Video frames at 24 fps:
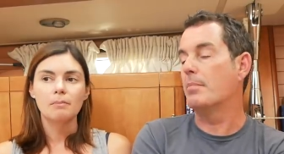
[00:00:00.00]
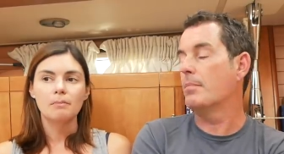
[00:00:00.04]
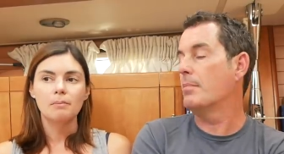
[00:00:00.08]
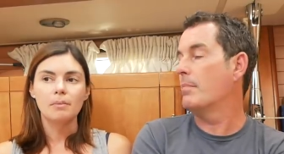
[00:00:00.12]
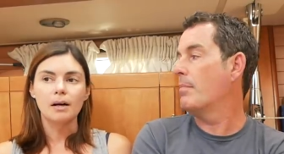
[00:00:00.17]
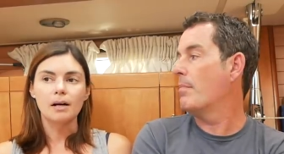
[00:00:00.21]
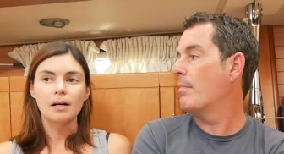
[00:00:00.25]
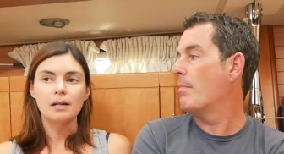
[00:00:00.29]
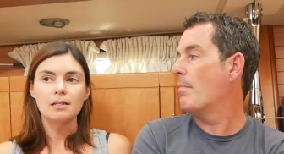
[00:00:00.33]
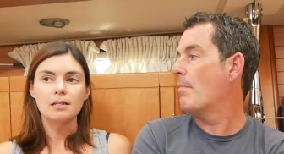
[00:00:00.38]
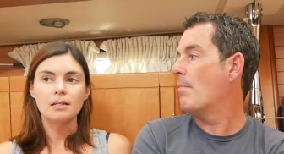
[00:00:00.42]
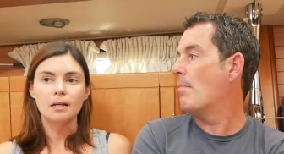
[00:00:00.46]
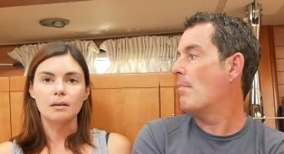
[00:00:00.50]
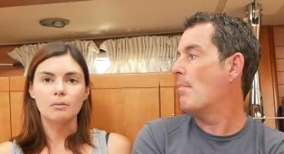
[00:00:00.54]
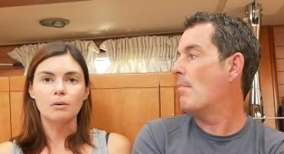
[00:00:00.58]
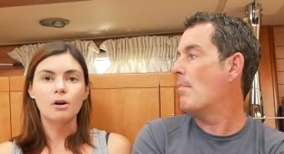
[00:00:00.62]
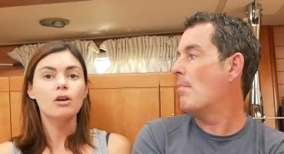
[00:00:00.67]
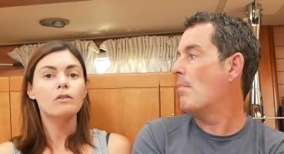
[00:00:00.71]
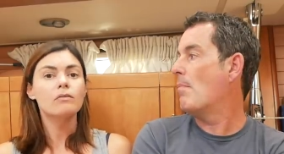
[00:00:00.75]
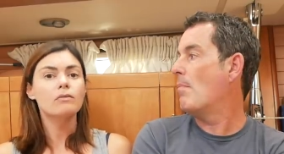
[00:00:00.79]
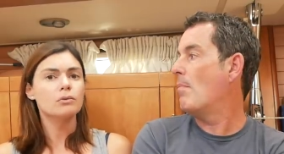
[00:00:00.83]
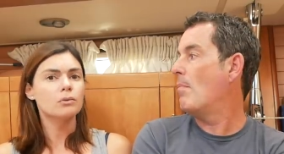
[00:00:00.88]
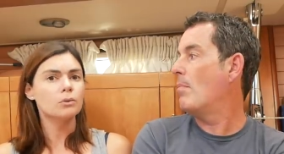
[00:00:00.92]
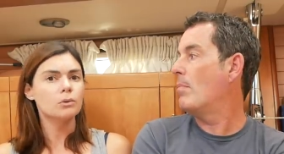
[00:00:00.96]
Speaker 1: But um,
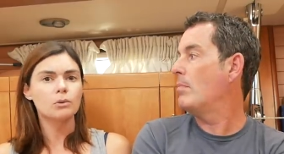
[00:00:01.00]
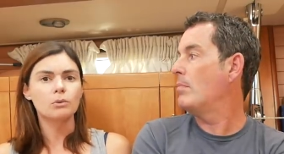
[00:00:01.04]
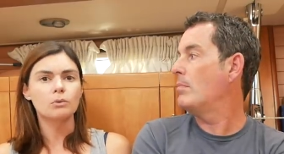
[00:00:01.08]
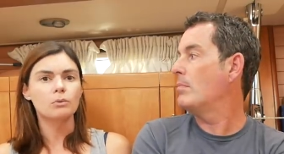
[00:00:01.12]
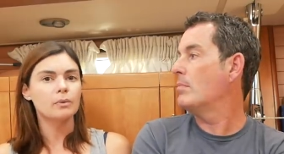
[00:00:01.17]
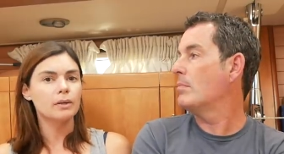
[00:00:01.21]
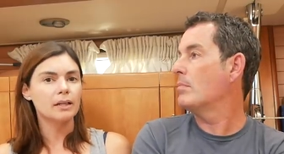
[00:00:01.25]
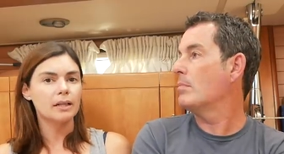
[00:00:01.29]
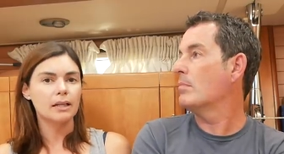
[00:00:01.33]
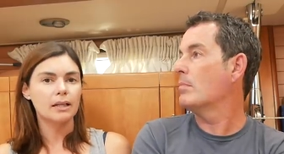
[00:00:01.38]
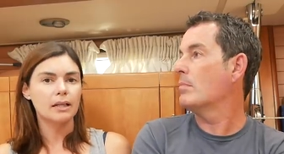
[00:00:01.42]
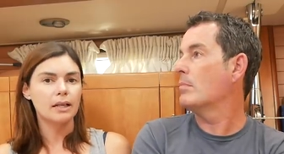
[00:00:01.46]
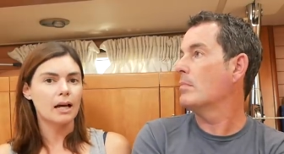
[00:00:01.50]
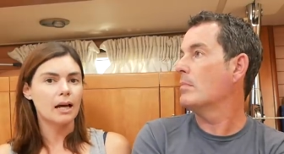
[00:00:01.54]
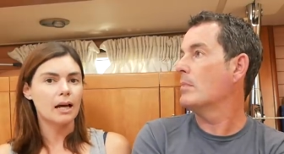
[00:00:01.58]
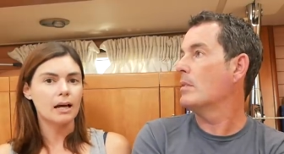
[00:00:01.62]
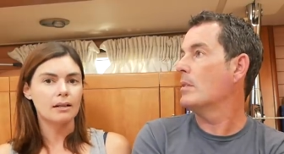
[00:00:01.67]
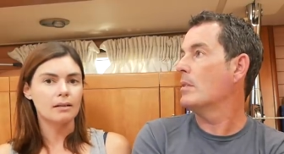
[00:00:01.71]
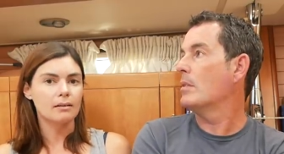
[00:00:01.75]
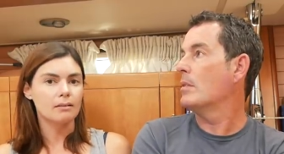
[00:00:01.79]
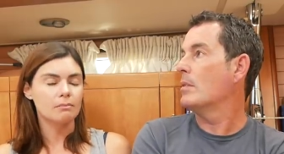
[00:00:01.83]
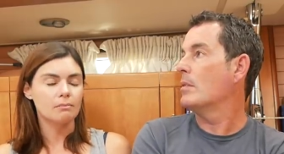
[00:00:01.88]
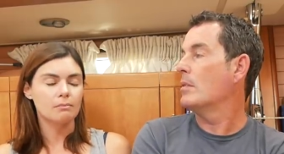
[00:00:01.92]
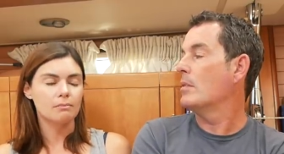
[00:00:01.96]
overall, we
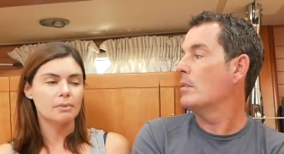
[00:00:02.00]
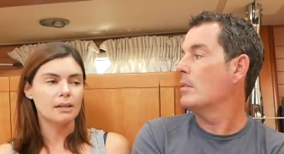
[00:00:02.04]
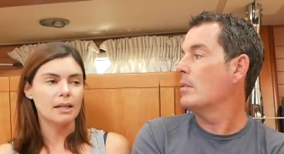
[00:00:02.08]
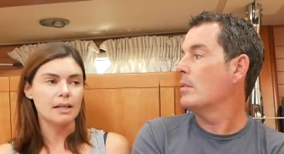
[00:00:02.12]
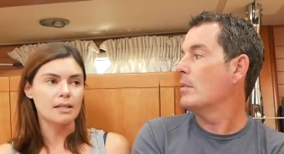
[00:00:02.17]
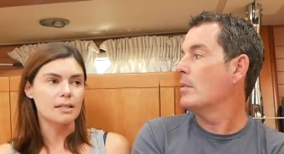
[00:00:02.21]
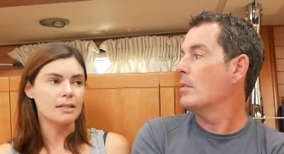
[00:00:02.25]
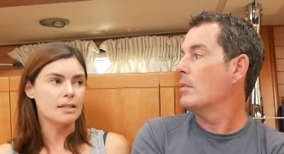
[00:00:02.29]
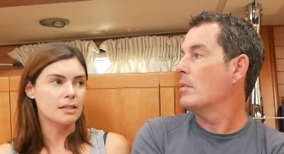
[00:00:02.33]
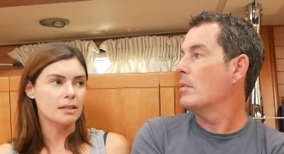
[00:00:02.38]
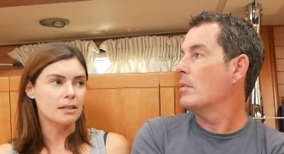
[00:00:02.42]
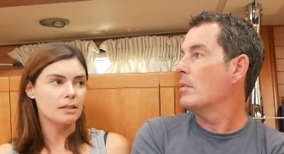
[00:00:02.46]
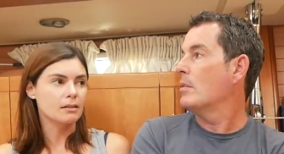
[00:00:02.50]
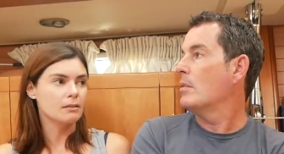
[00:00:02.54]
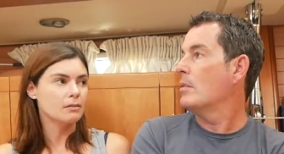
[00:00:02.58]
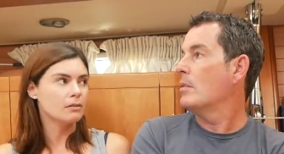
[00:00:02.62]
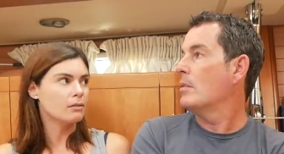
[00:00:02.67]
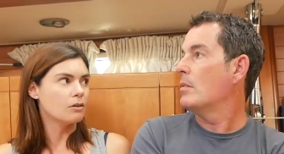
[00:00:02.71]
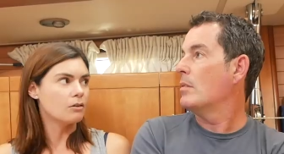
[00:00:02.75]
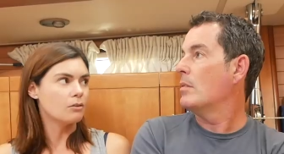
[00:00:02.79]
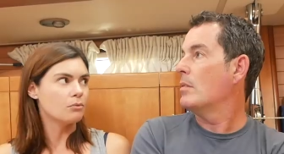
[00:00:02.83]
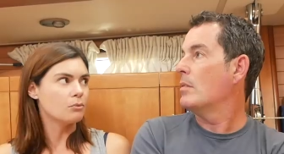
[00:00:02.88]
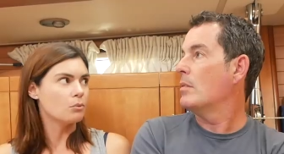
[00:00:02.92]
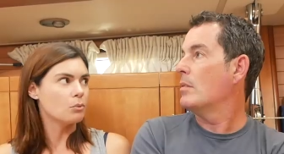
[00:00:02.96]
had plenty
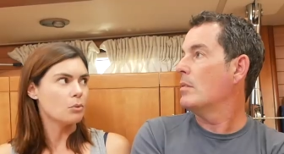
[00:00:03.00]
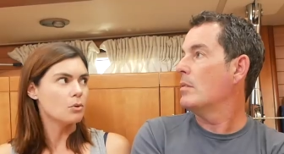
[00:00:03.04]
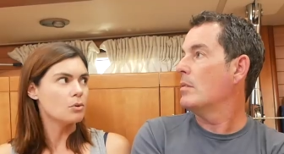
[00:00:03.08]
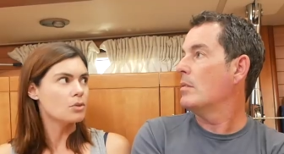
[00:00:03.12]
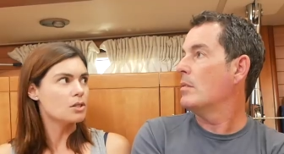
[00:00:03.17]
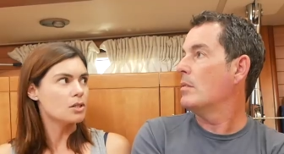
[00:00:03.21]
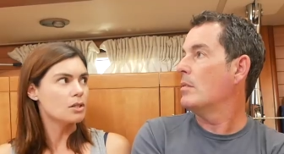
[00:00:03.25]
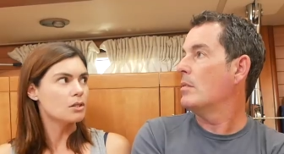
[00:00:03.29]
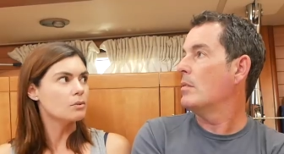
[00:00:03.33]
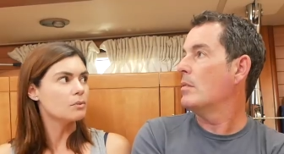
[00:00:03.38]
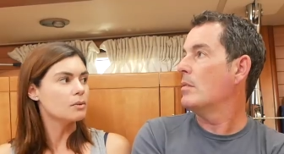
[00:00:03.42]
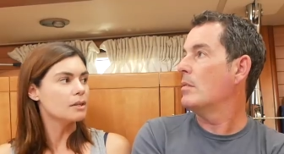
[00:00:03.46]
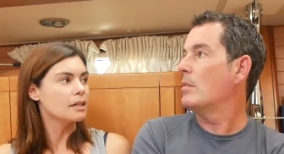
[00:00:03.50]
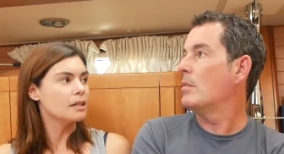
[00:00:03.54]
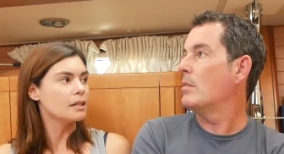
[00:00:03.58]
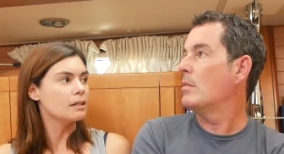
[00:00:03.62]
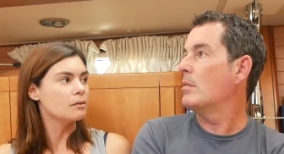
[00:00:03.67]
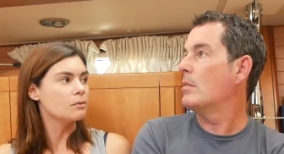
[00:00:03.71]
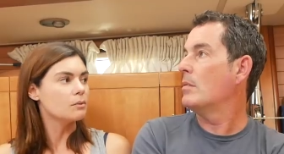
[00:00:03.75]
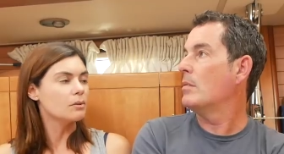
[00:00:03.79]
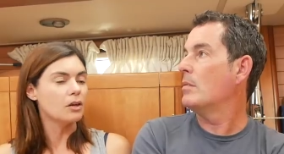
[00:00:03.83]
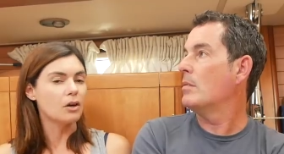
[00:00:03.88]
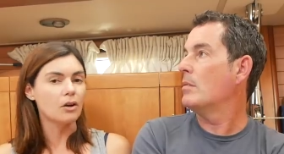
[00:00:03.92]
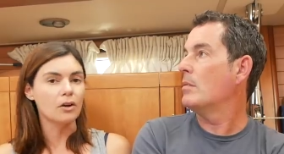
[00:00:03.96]
of water.
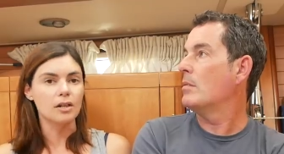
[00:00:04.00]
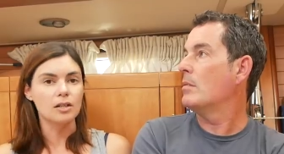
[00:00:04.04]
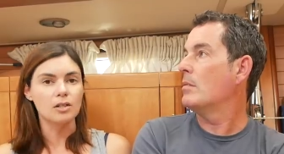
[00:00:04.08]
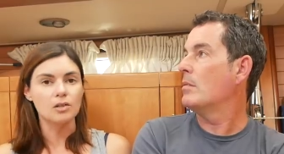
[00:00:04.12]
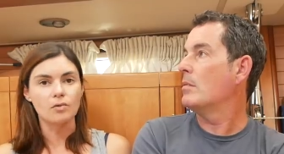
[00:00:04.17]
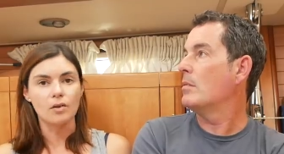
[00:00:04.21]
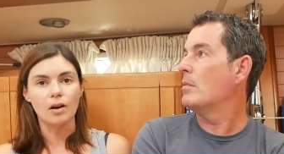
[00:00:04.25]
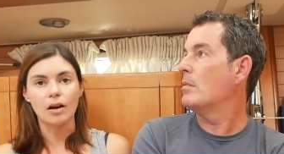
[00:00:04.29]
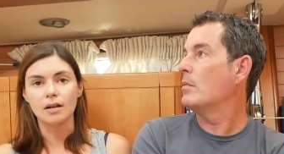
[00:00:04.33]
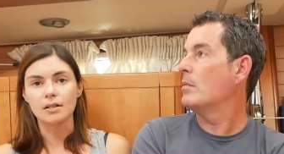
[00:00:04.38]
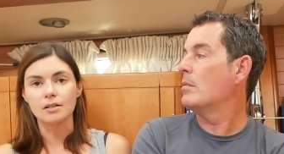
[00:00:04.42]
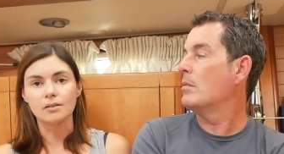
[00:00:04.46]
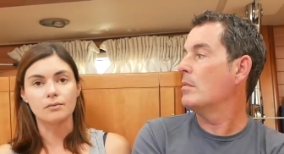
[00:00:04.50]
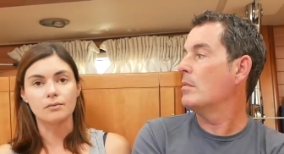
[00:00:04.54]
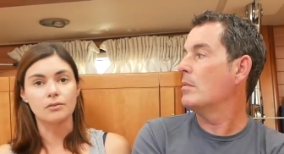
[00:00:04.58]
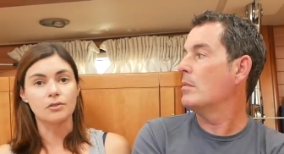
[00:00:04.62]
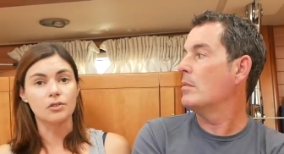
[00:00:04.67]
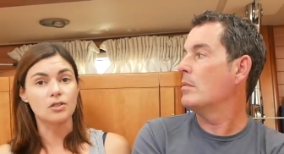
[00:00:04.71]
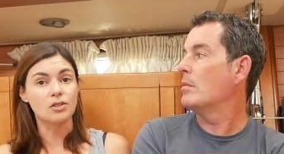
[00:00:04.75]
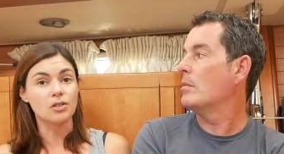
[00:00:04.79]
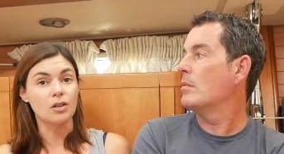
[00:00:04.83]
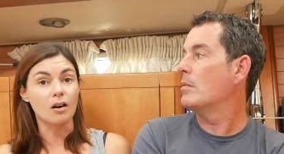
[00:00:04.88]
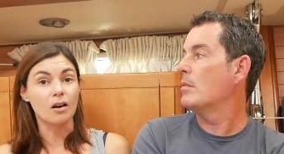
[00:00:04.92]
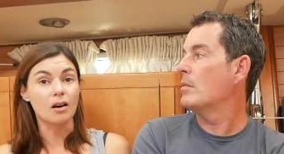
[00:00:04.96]
We we only dried a
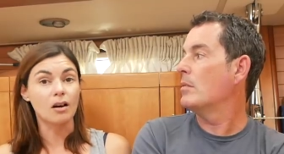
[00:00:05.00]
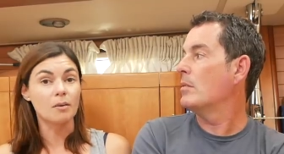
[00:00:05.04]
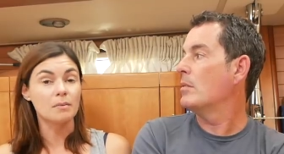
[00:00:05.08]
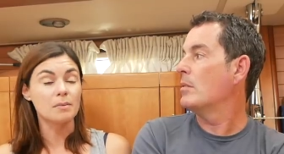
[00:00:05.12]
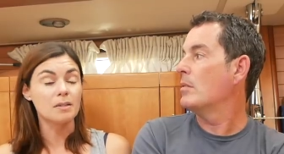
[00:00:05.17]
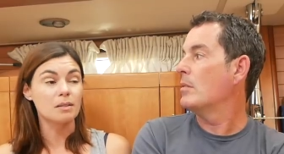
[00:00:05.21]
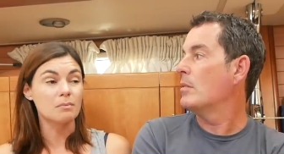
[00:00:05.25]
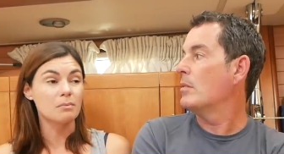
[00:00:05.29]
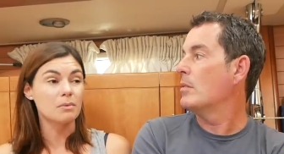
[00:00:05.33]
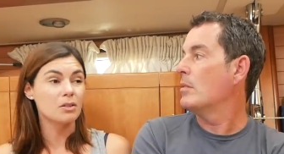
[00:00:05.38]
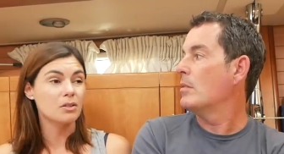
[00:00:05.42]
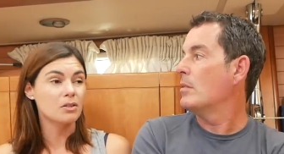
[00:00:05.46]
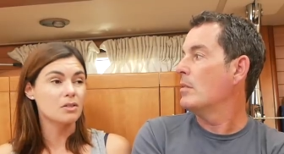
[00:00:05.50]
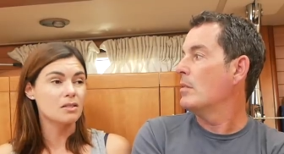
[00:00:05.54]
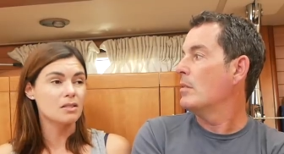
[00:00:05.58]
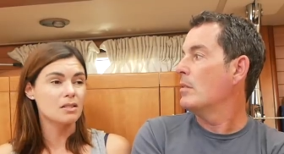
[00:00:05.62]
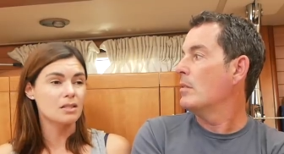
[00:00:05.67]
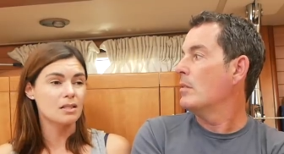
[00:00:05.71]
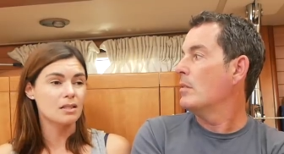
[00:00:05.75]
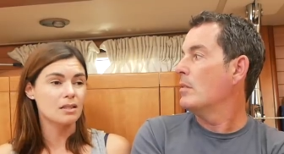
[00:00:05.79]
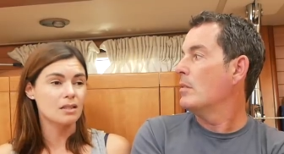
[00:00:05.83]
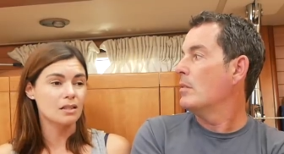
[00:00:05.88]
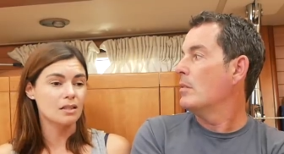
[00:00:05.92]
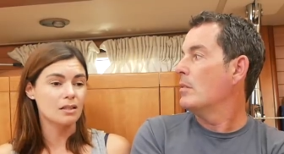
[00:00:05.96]
few times, and because
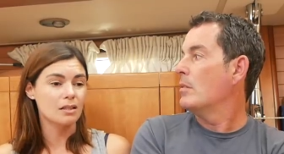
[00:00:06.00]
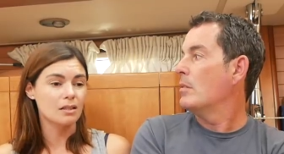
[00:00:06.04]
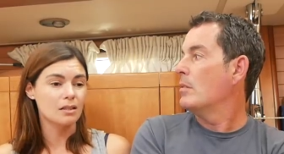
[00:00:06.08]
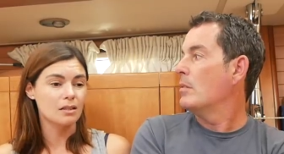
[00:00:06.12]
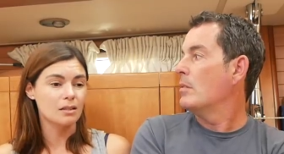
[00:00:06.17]
the